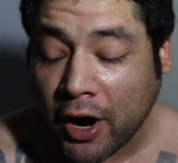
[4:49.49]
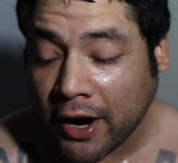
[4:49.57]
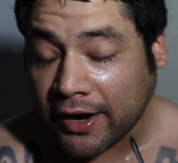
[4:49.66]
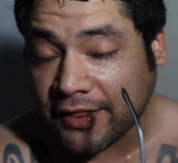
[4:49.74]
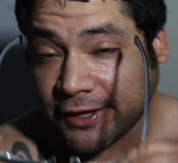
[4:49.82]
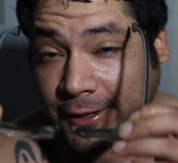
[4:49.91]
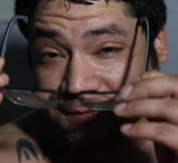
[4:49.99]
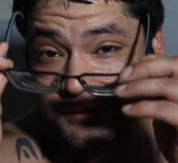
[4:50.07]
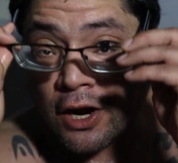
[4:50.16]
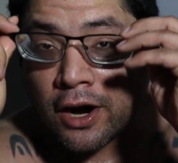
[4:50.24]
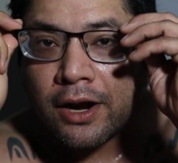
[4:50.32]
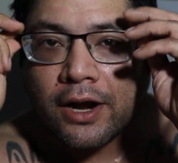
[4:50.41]
party, the hip
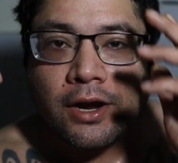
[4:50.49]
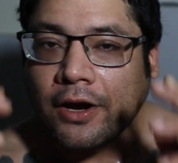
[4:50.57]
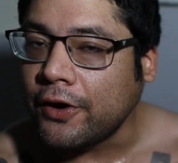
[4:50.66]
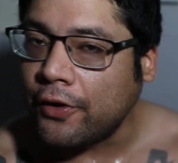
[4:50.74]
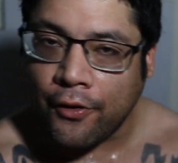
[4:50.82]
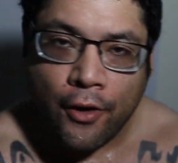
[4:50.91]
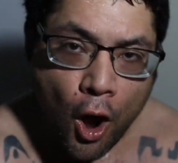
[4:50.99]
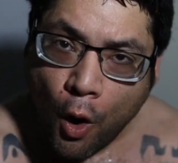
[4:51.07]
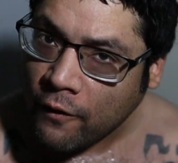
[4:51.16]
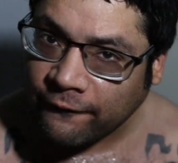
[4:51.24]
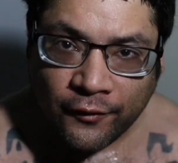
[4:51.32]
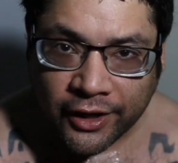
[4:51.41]
star, no
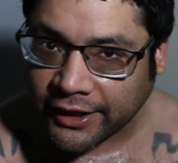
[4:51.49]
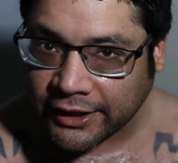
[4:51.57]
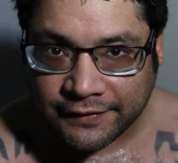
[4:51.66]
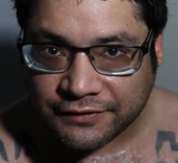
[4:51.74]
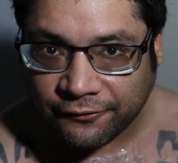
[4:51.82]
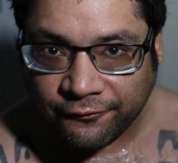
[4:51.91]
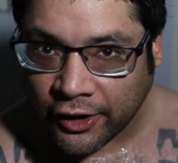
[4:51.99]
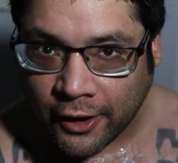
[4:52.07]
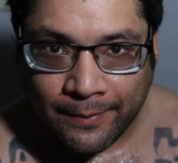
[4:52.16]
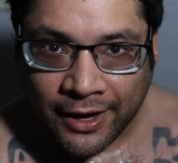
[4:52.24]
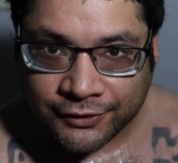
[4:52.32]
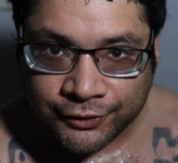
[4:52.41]
one fucking gives a fuck
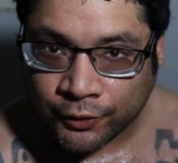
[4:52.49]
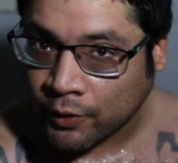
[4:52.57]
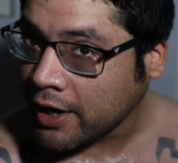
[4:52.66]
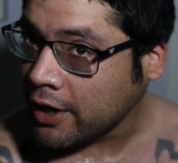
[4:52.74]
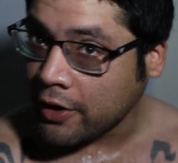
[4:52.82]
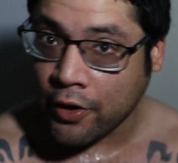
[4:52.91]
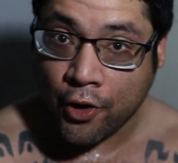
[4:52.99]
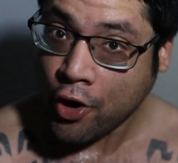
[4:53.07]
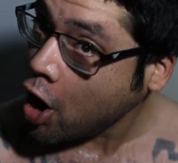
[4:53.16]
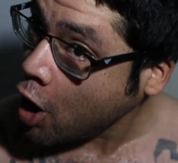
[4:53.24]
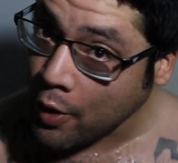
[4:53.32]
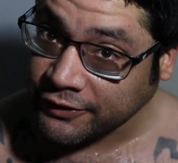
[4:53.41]
about you.
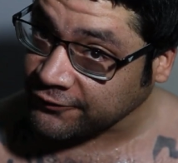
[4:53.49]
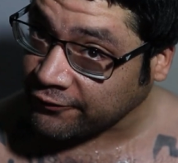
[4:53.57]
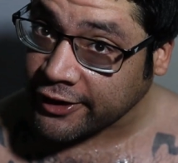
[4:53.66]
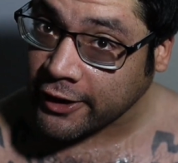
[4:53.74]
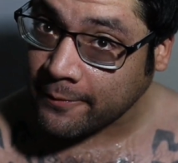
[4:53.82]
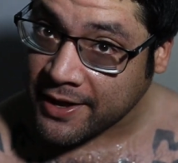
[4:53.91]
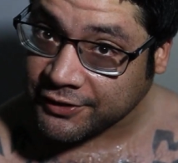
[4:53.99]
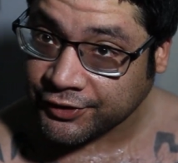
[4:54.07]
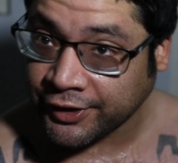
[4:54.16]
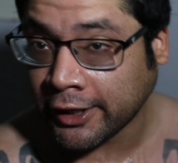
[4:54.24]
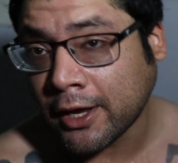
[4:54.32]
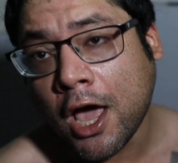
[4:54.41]
No one's fucking
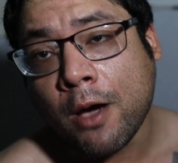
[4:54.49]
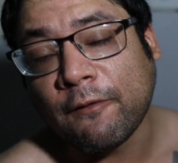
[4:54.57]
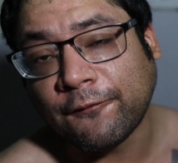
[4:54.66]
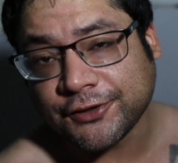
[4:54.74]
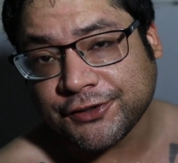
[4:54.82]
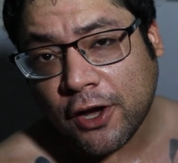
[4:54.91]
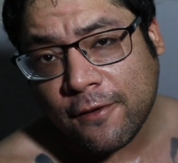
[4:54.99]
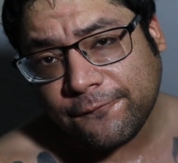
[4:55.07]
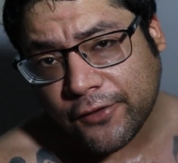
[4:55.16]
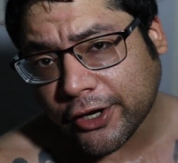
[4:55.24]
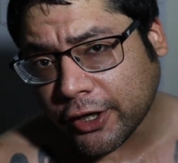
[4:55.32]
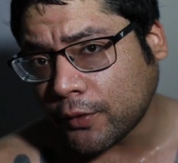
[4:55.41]
mentioning. But for some
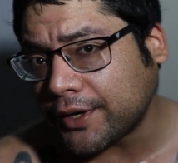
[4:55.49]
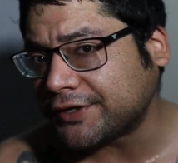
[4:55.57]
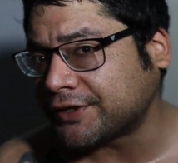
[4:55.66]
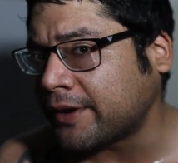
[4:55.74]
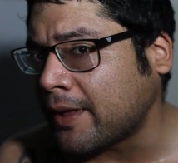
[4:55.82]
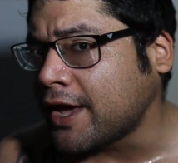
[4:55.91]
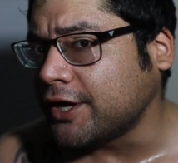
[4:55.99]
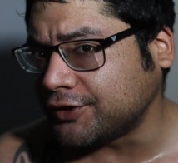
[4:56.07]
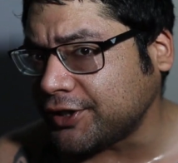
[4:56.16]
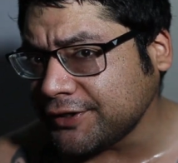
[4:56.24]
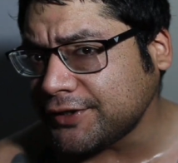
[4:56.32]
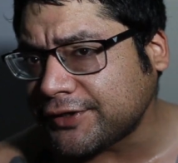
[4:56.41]
fucking reason,
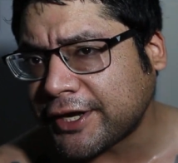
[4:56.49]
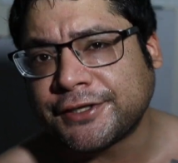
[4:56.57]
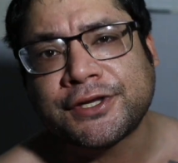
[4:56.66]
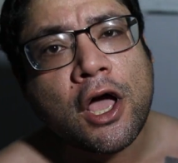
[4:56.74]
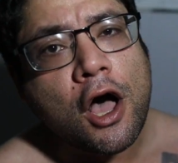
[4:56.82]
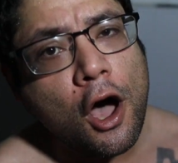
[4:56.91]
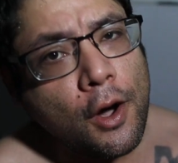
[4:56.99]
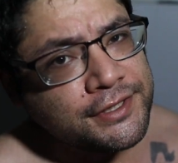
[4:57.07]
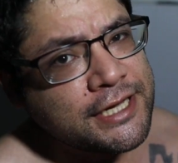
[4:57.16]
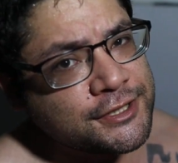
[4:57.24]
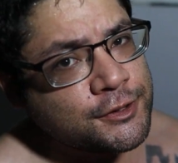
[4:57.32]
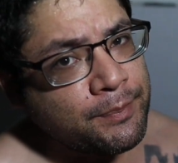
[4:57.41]
jigs of things
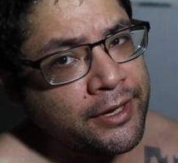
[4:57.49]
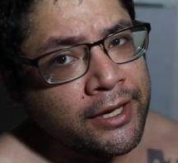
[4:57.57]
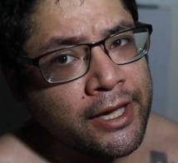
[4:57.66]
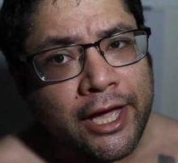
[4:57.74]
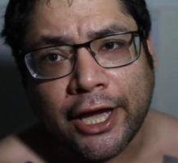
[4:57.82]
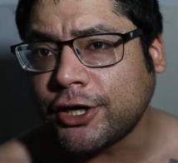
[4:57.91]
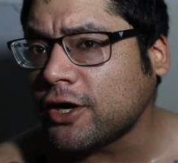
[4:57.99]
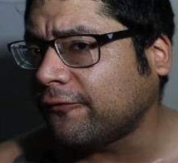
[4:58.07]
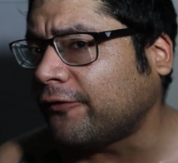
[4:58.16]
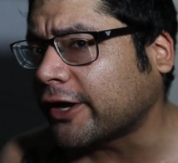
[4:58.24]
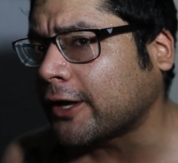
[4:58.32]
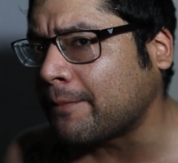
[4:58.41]
always has to be in your
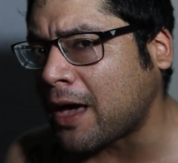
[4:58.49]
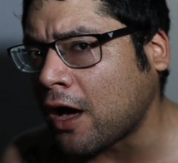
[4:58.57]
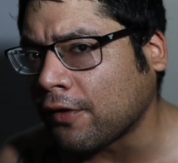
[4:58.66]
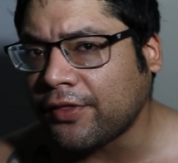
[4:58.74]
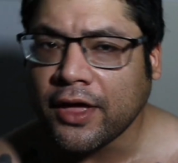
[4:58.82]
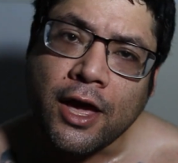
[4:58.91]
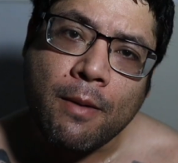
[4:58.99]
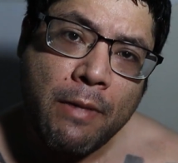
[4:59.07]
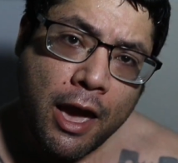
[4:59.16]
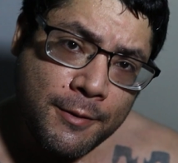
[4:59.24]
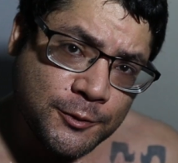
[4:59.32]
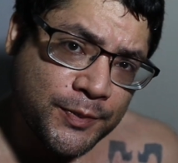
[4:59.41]
fucking mouth.
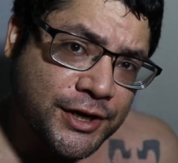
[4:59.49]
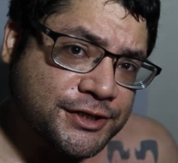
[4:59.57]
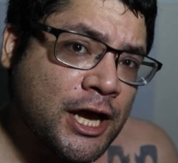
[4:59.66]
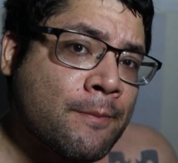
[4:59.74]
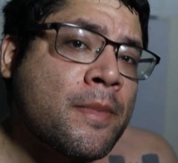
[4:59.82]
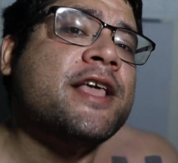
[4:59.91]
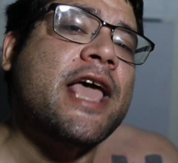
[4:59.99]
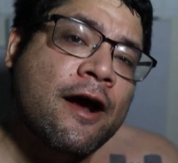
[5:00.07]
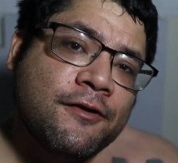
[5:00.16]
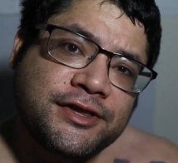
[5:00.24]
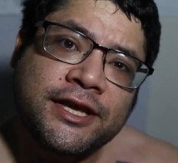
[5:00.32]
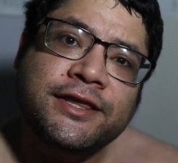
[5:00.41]
Maybe it's because I'm
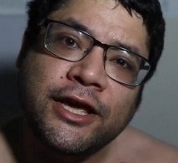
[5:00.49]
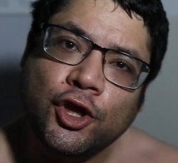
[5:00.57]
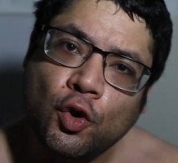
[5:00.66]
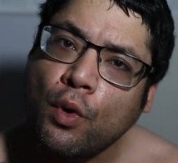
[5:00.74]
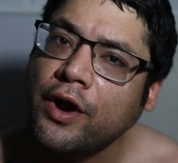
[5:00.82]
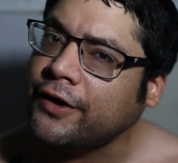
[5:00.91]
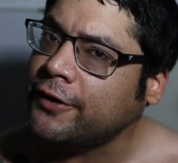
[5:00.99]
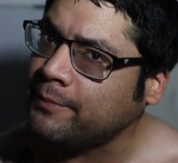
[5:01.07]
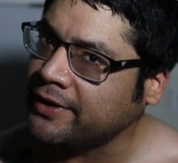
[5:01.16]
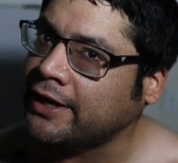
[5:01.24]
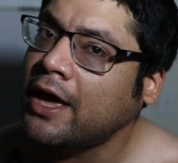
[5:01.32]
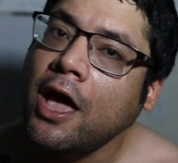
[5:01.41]
everything that you wanted to
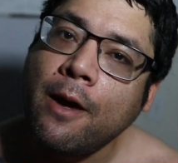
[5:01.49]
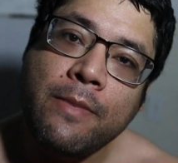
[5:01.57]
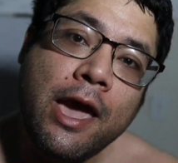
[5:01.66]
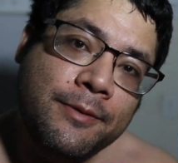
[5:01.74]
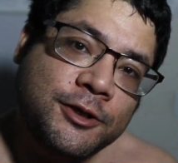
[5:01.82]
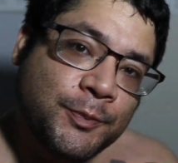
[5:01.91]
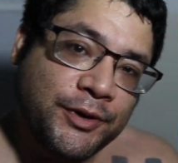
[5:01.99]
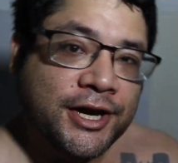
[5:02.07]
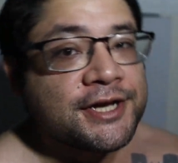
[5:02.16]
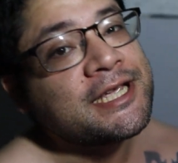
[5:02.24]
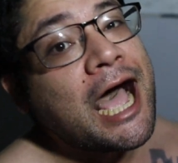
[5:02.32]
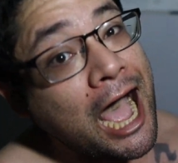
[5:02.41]
be. Maybe it's
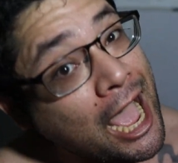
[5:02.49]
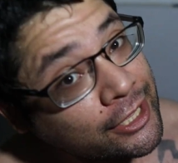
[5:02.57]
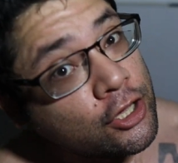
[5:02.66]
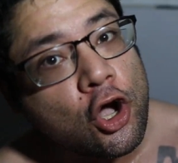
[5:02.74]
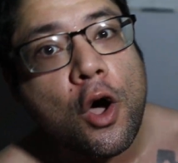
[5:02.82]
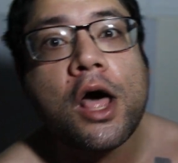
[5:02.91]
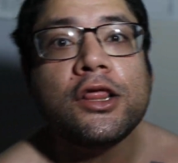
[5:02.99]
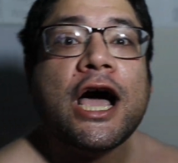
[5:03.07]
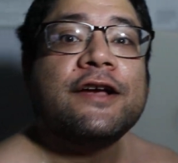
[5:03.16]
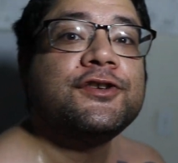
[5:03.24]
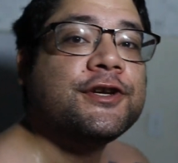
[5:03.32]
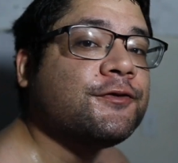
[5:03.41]
because I can go on
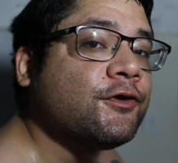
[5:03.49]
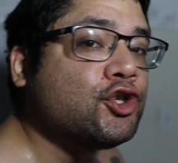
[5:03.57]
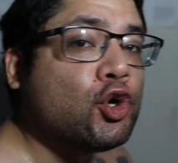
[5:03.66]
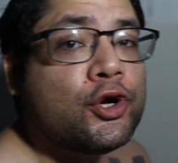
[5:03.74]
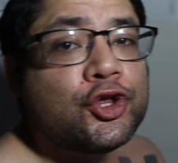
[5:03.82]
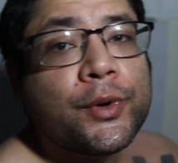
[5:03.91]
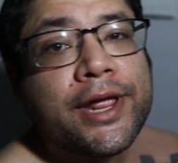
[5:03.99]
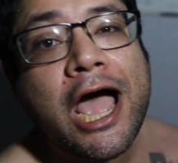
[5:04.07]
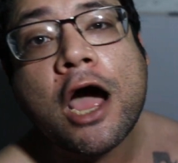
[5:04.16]
live streams for two or three